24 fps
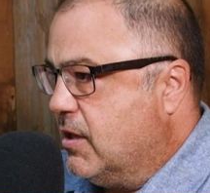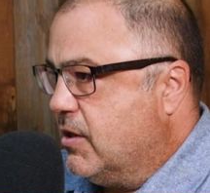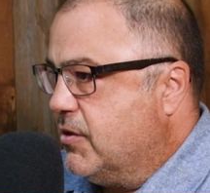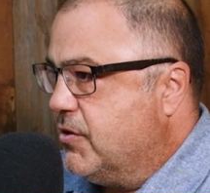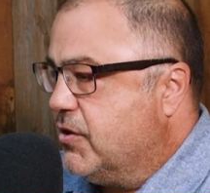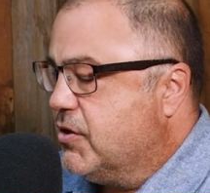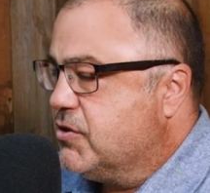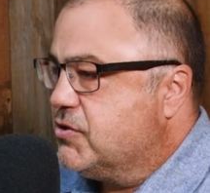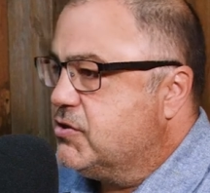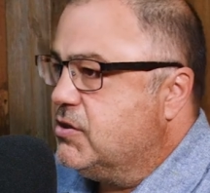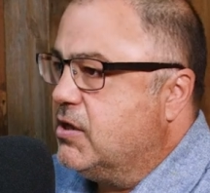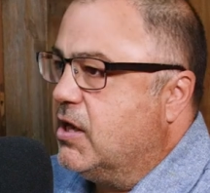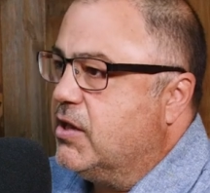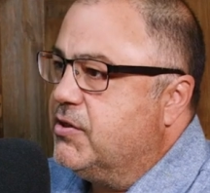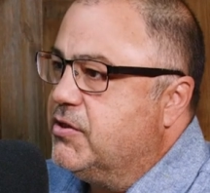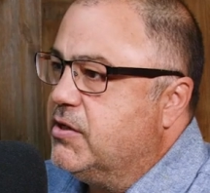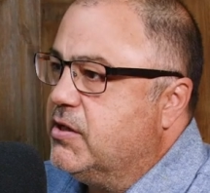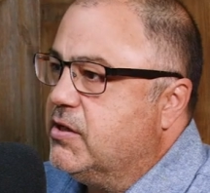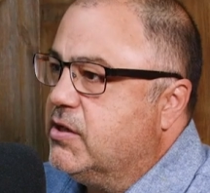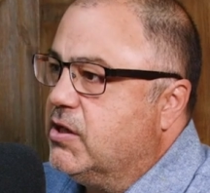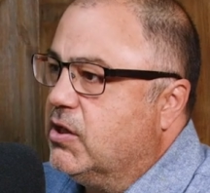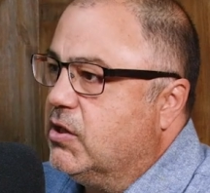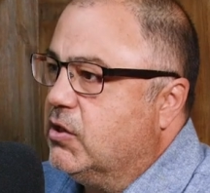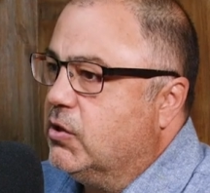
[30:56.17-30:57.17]
there's
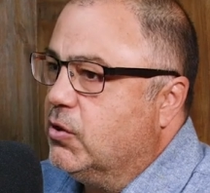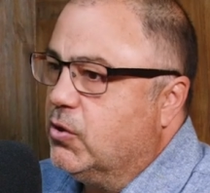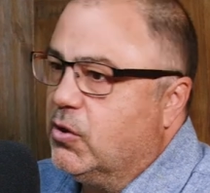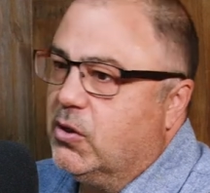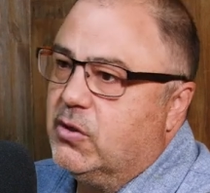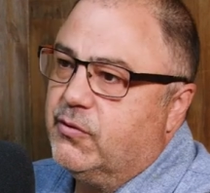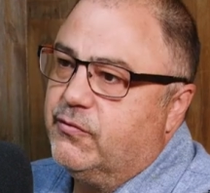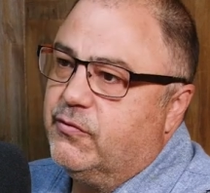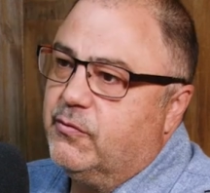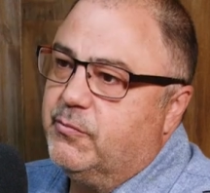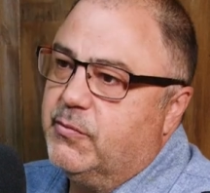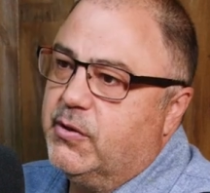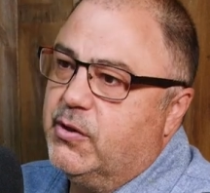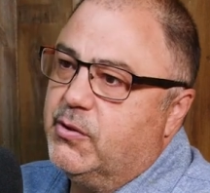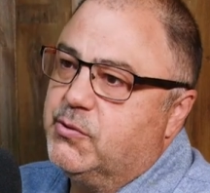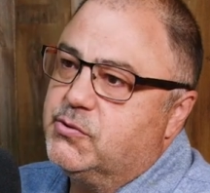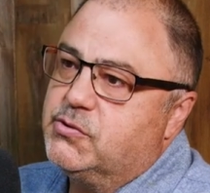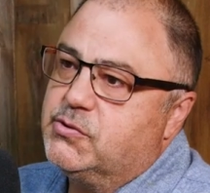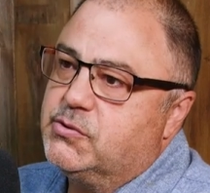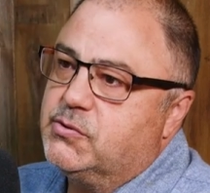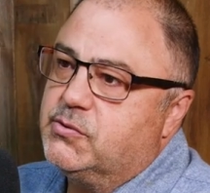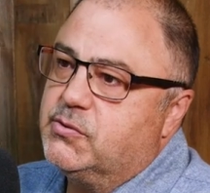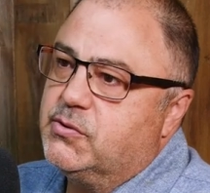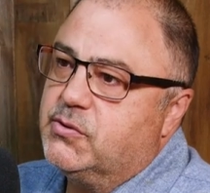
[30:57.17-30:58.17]
nothing to learn from
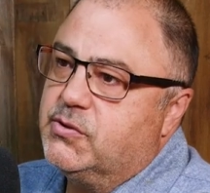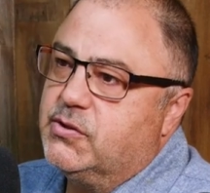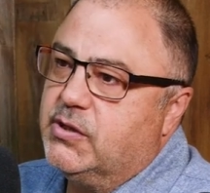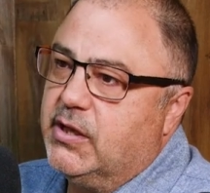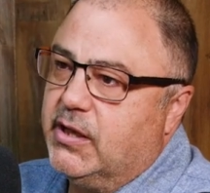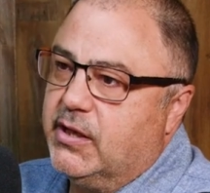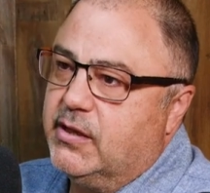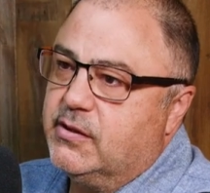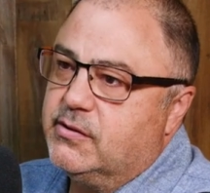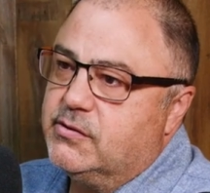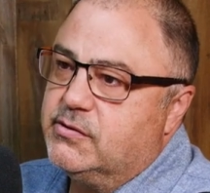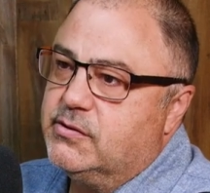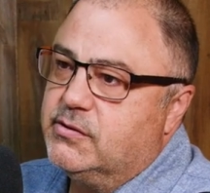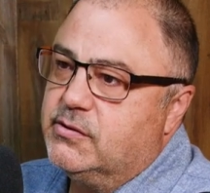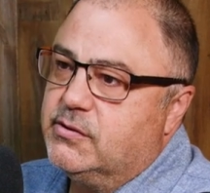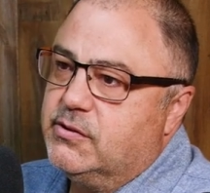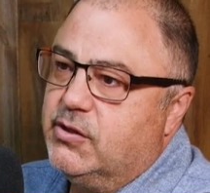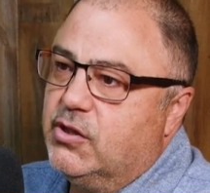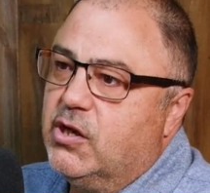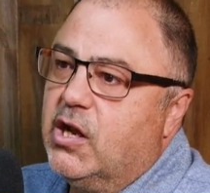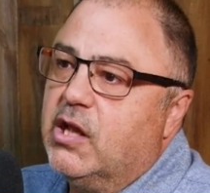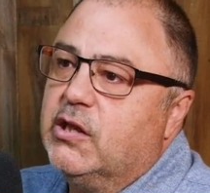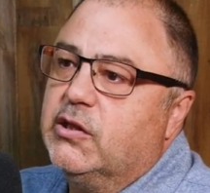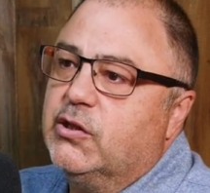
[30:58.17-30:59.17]
those things.
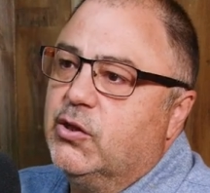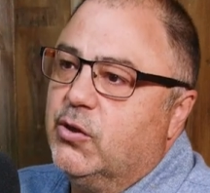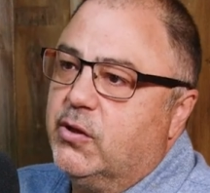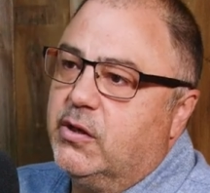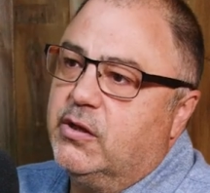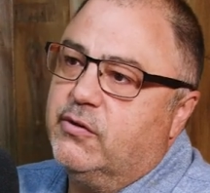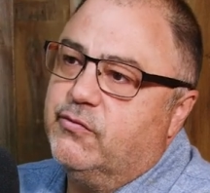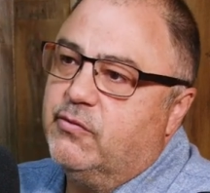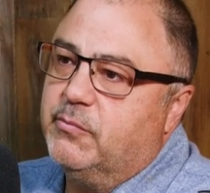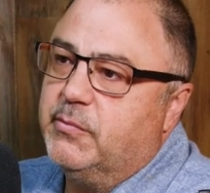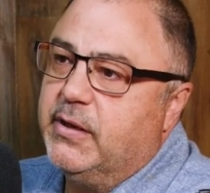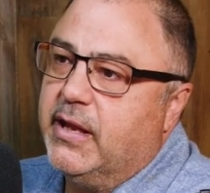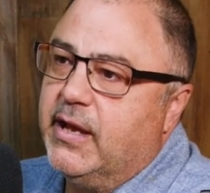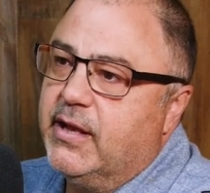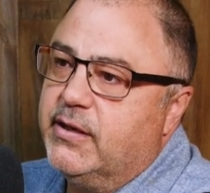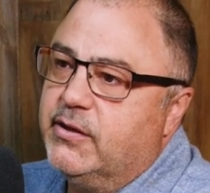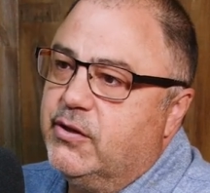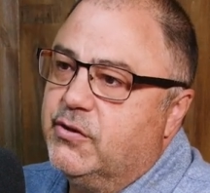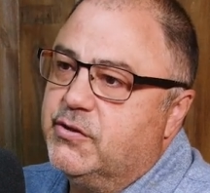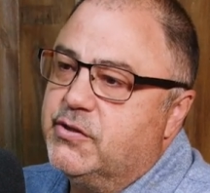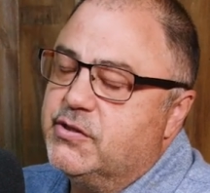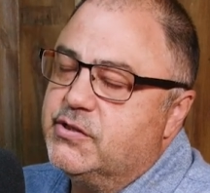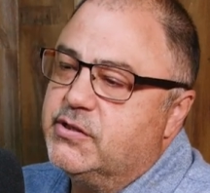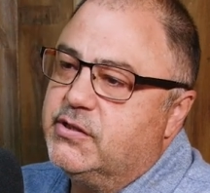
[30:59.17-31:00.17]
You're not learning from that.
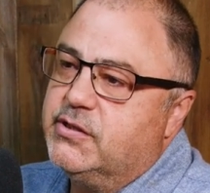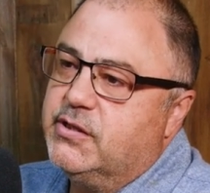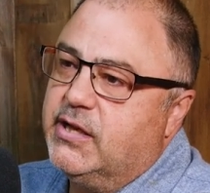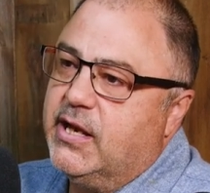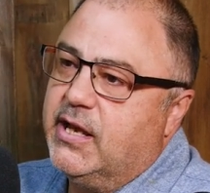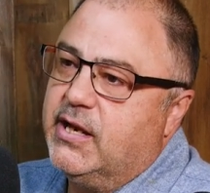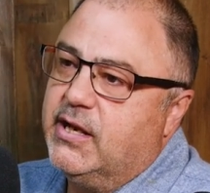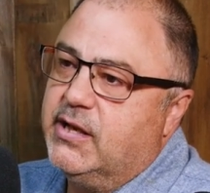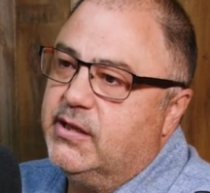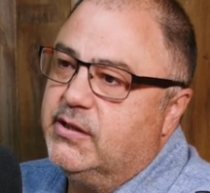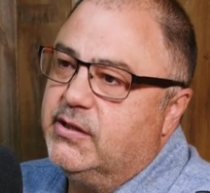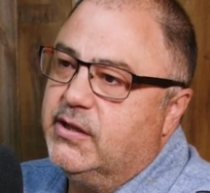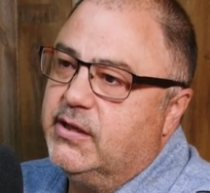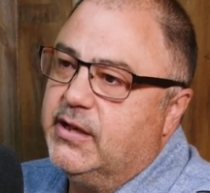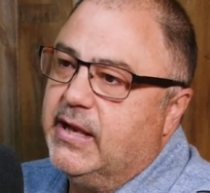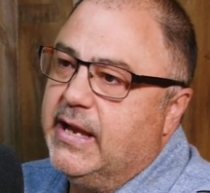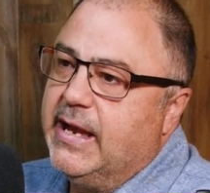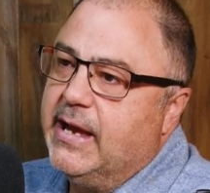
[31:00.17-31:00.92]
You're just getting the